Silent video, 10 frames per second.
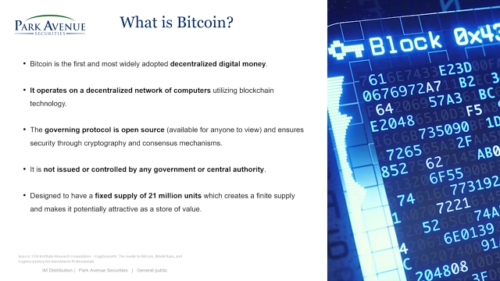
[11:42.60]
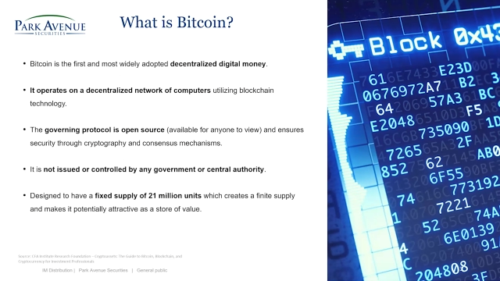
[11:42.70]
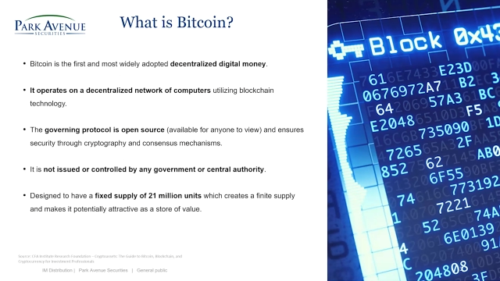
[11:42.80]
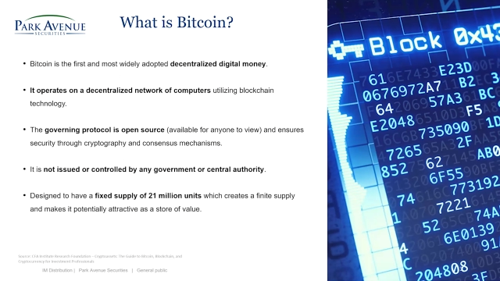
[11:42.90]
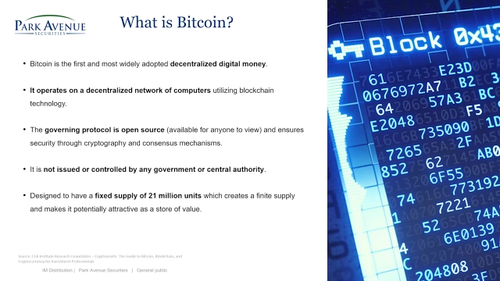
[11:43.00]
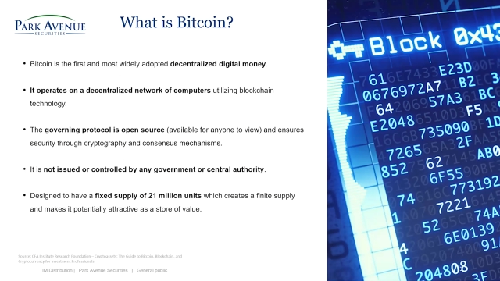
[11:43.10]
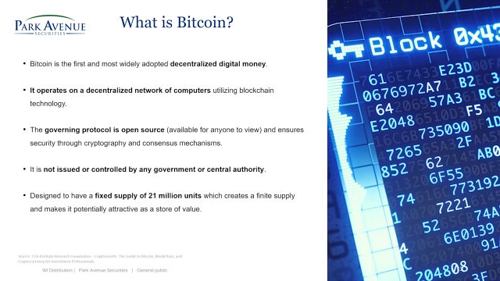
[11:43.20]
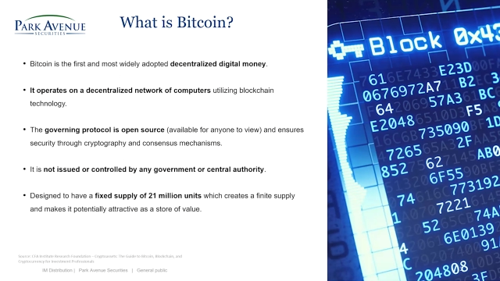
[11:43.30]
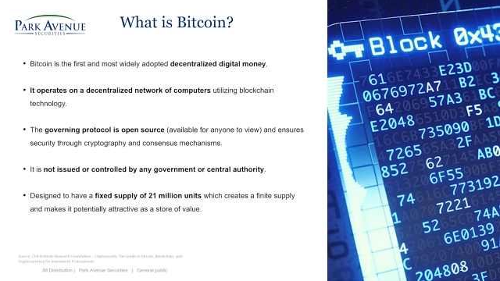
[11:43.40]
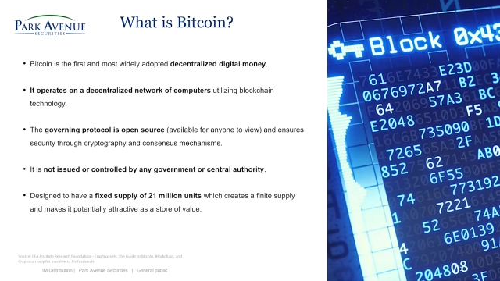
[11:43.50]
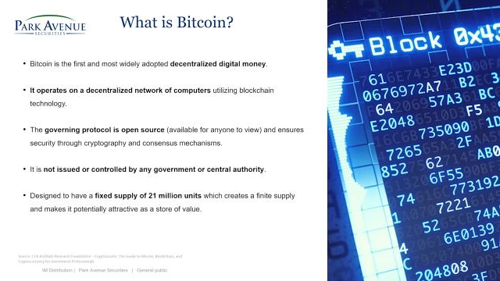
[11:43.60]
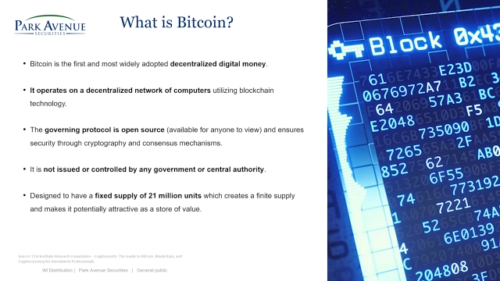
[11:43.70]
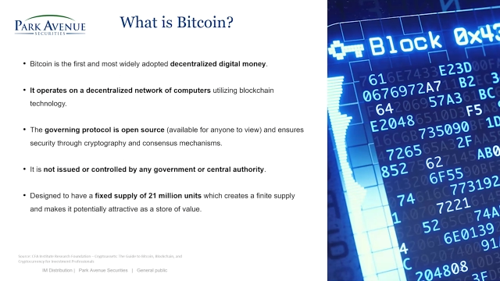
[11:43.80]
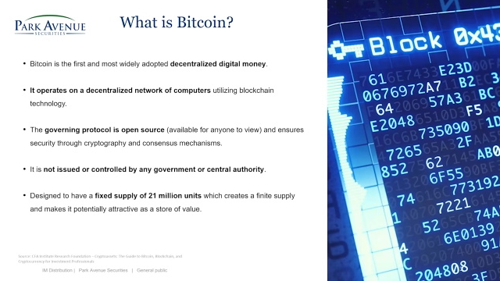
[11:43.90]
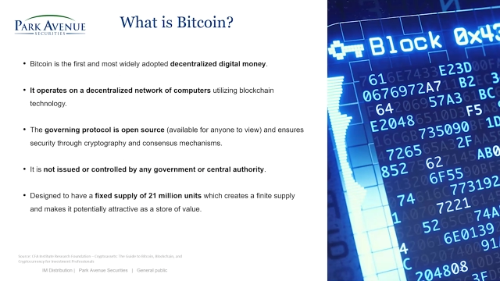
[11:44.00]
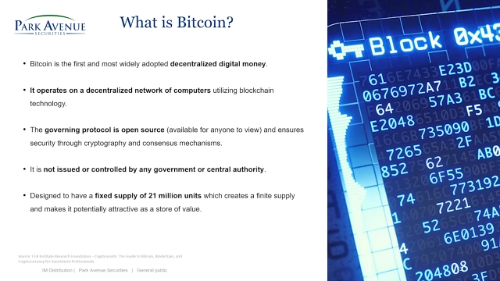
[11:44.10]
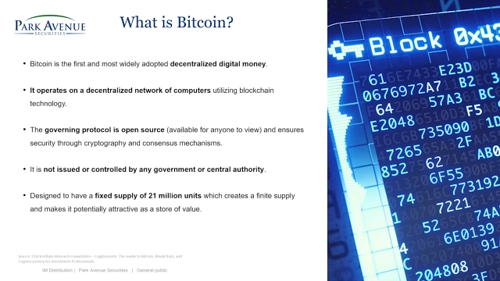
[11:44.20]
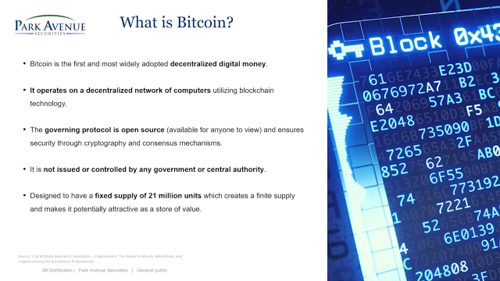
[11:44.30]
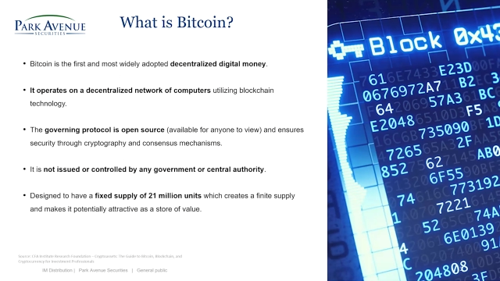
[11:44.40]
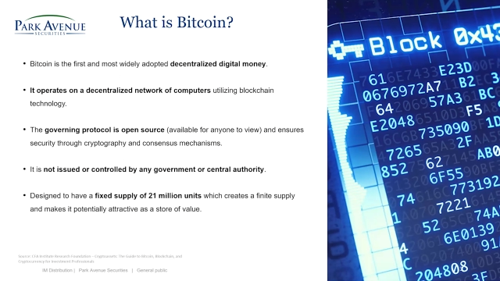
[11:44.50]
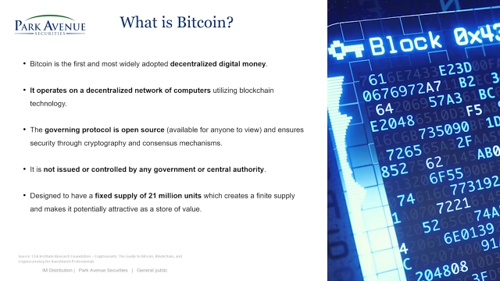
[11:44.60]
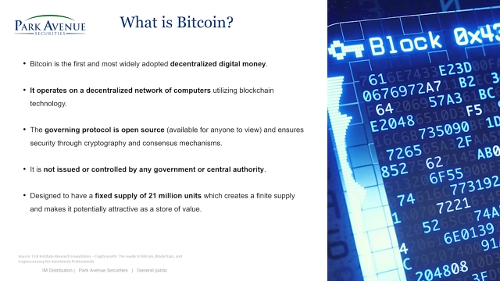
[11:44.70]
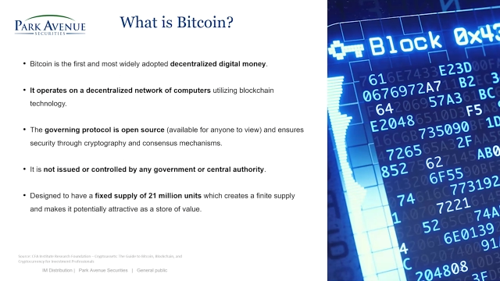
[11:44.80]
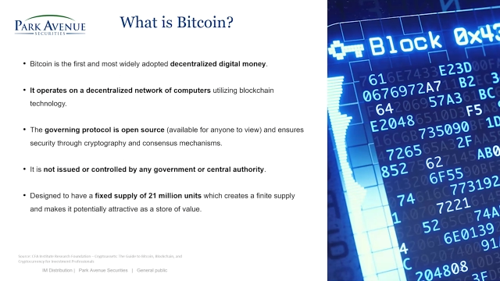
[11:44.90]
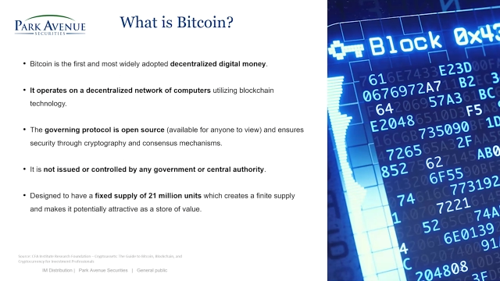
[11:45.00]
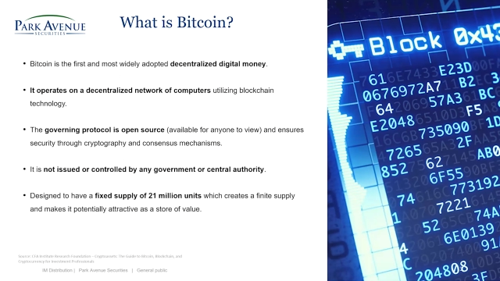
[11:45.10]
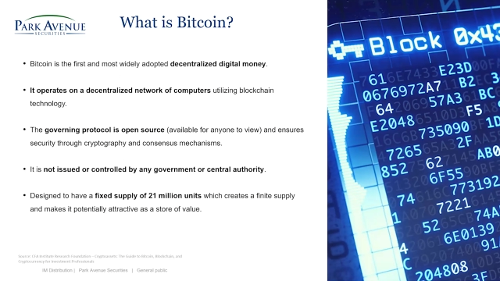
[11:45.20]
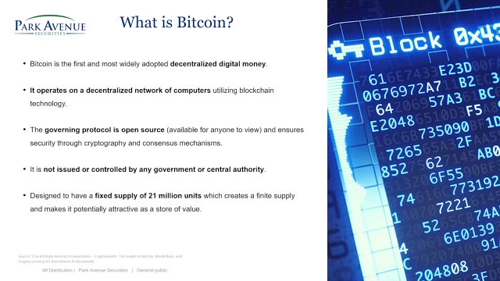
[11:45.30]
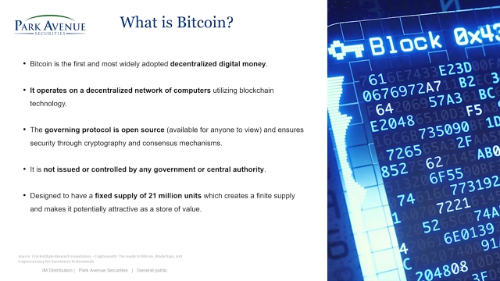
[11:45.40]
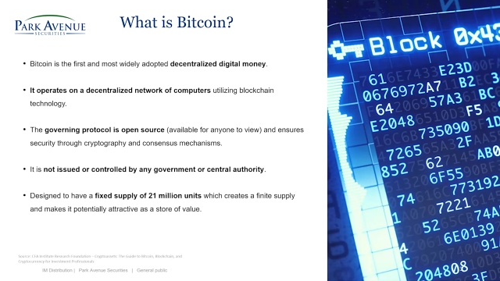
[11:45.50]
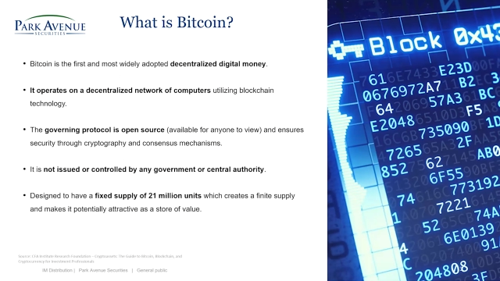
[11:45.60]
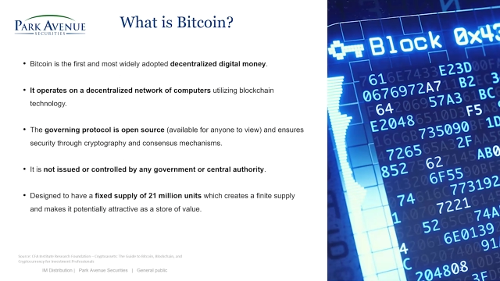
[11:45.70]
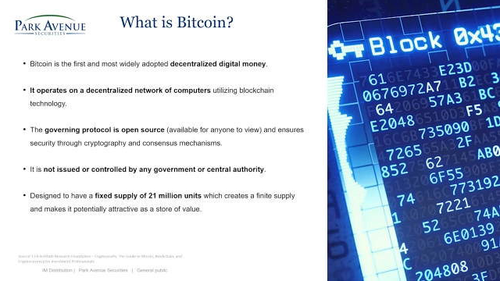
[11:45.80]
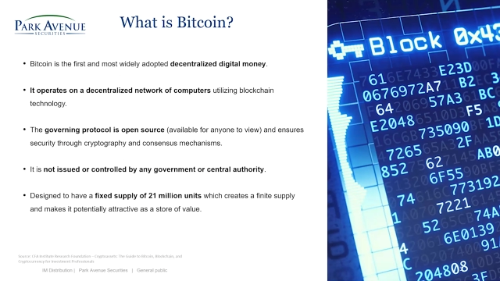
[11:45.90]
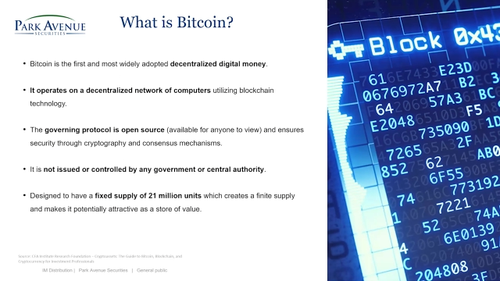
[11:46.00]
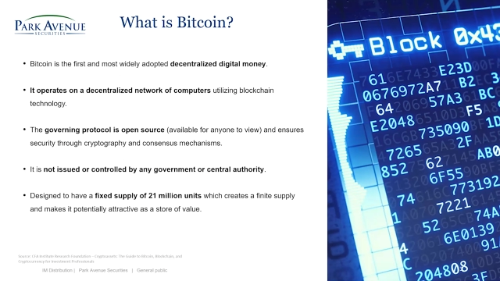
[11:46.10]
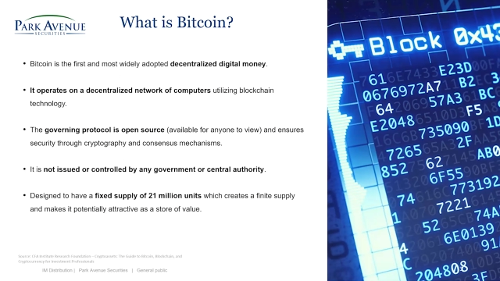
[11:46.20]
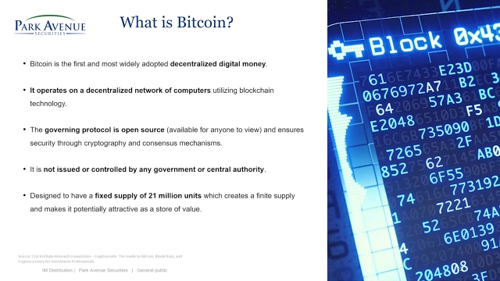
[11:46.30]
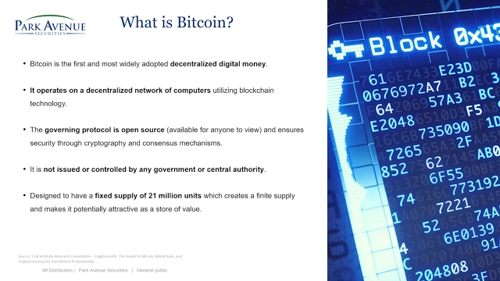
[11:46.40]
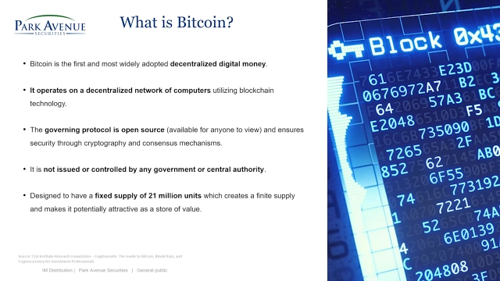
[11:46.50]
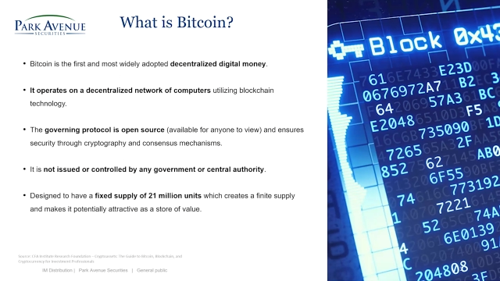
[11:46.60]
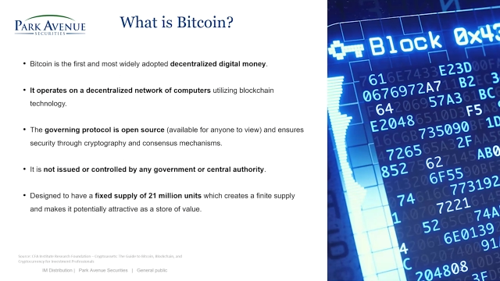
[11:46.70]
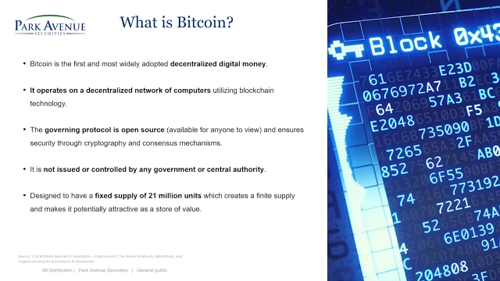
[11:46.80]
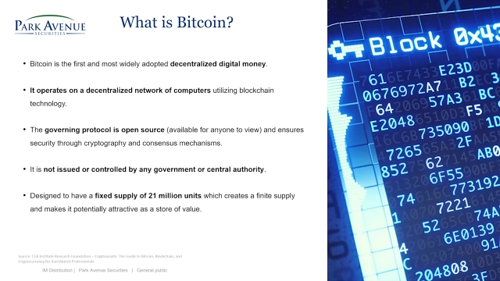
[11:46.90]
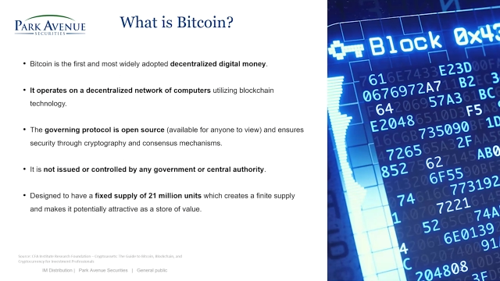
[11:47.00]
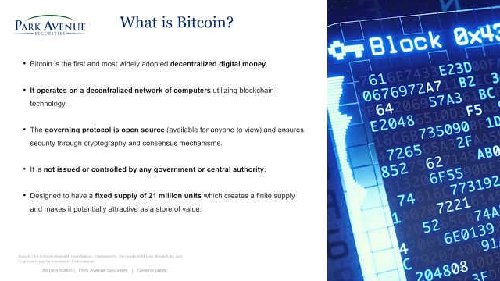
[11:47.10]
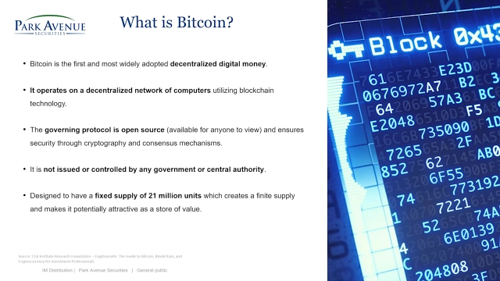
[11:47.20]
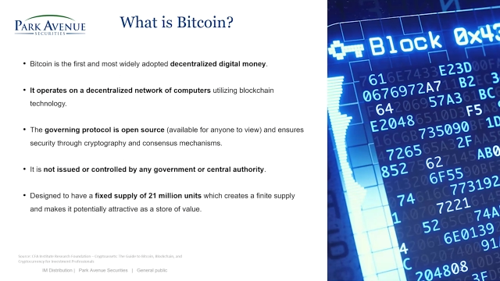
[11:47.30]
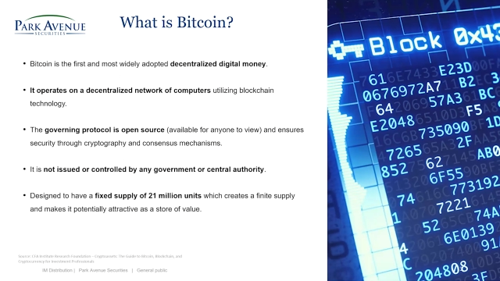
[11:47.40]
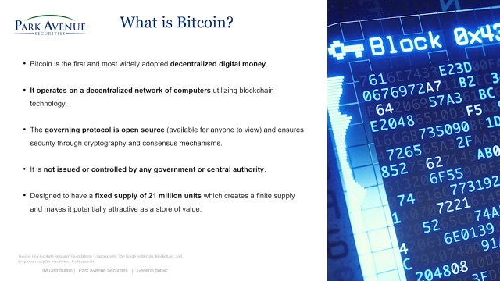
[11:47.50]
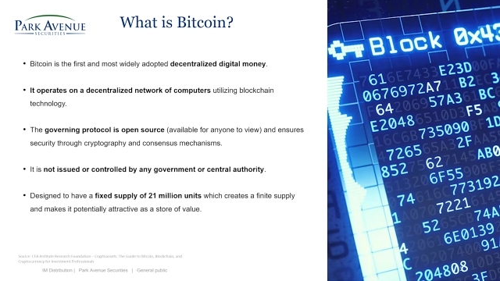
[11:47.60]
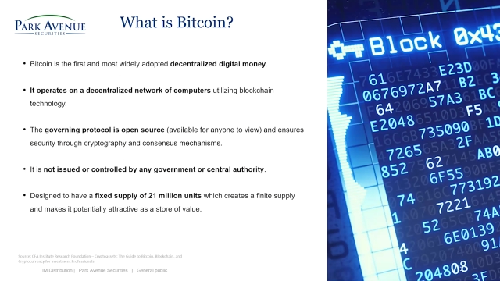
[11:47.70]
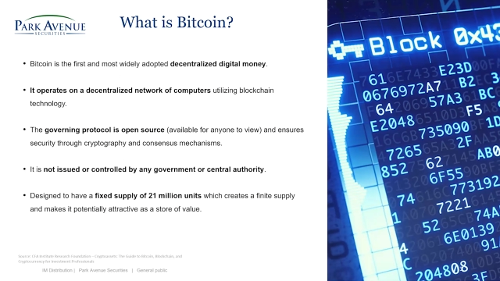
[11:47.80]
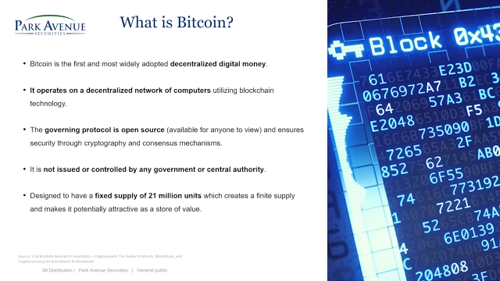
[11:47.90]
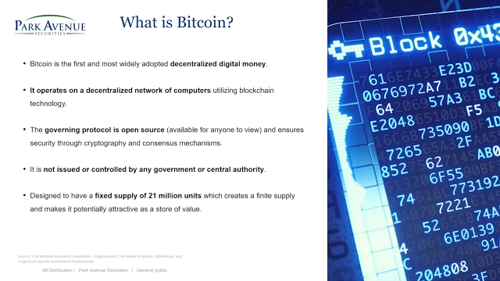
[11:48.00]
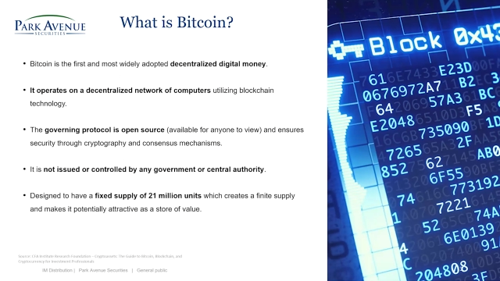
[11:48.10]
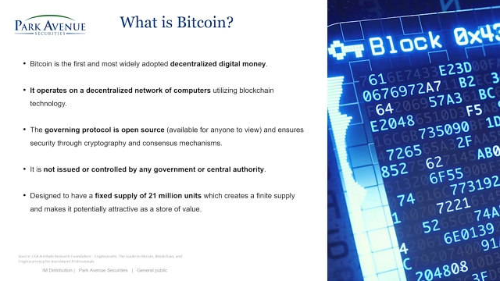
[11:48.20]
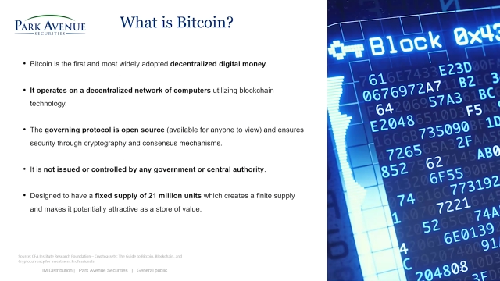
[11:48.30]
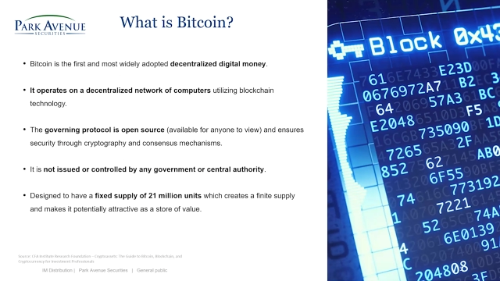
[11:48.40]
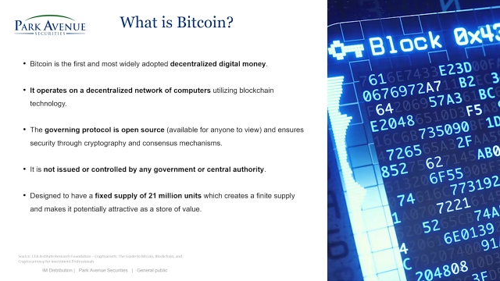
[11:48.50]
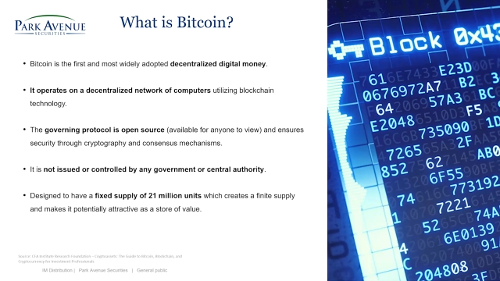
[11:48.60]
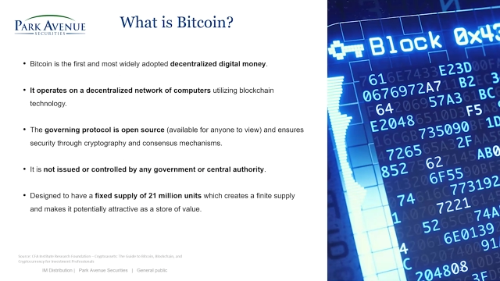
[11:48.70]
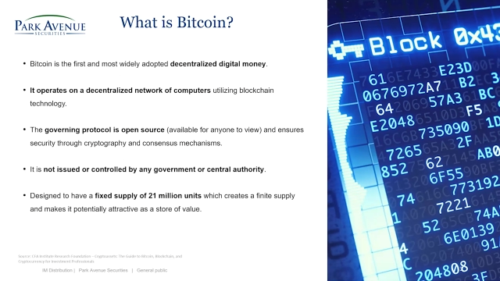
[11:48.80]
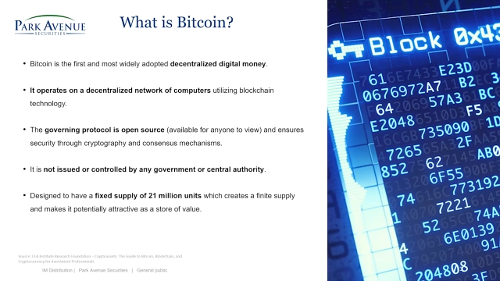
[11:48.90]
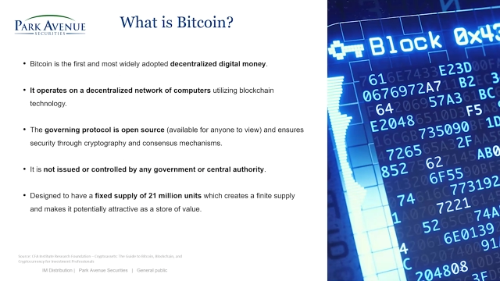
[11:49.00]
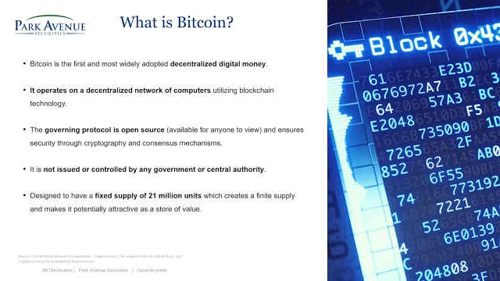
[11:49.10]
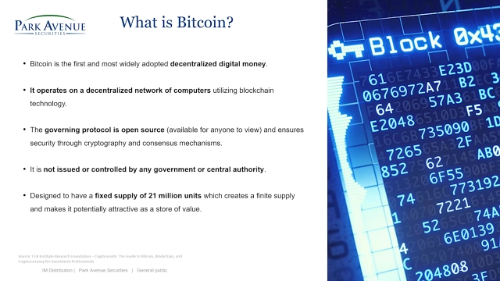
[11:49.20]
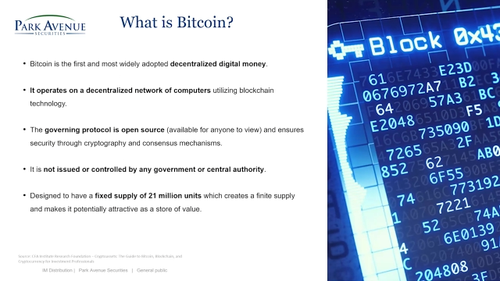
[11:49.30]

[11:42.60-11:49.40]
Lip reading: [unreadable: no face in view]